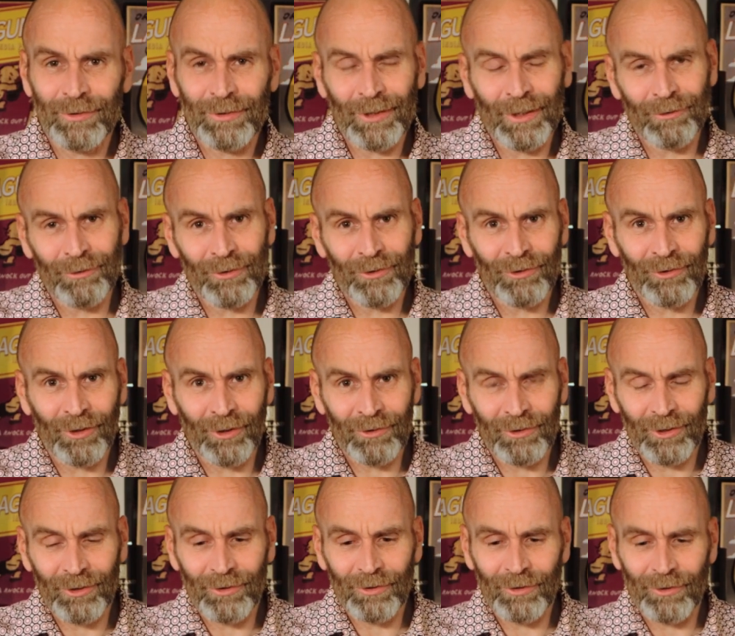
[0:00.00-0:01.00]
and now it's
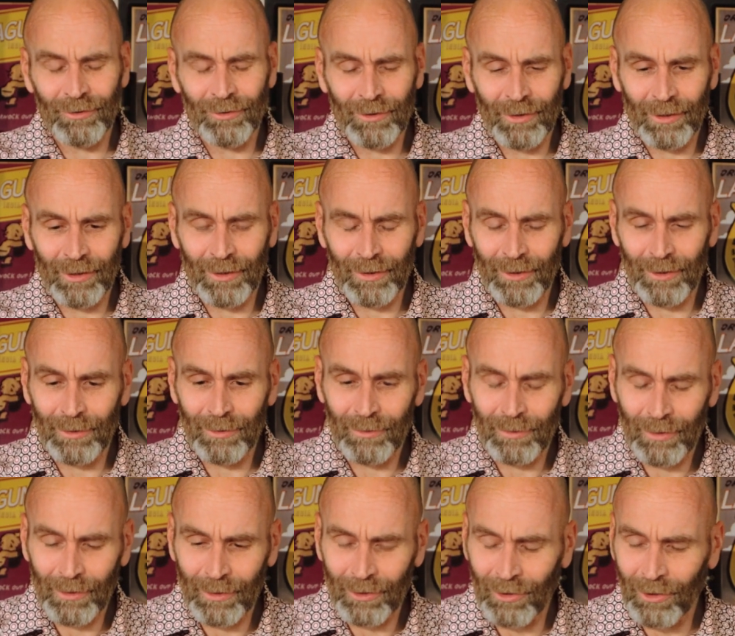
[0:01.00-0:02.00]
turned into
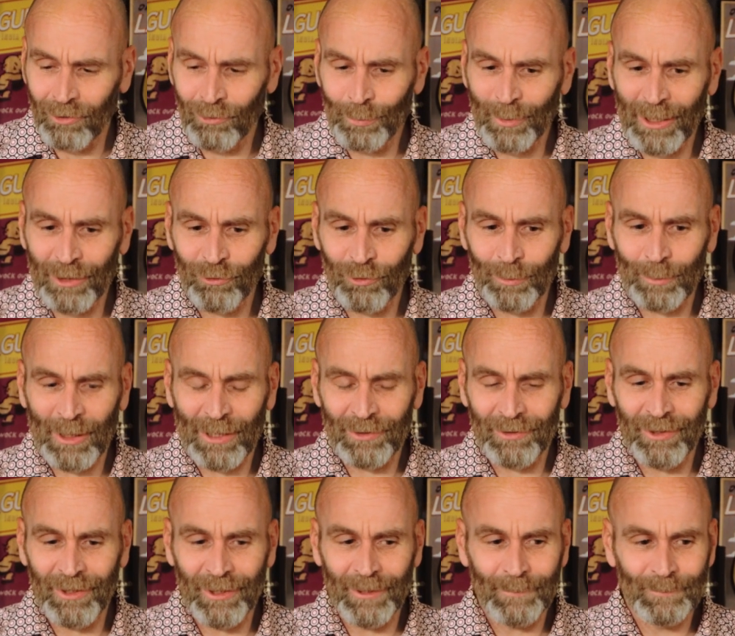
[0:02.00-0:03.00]
Espresso
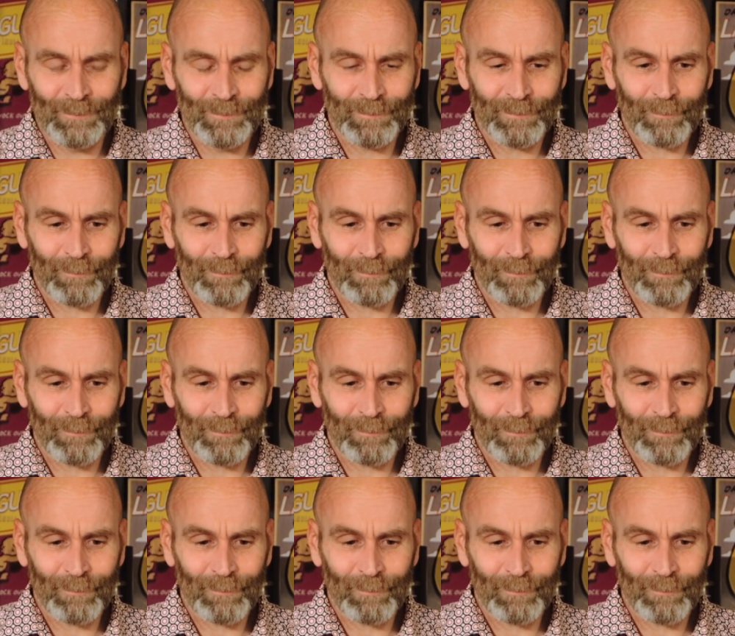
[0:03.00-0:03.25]
Martini.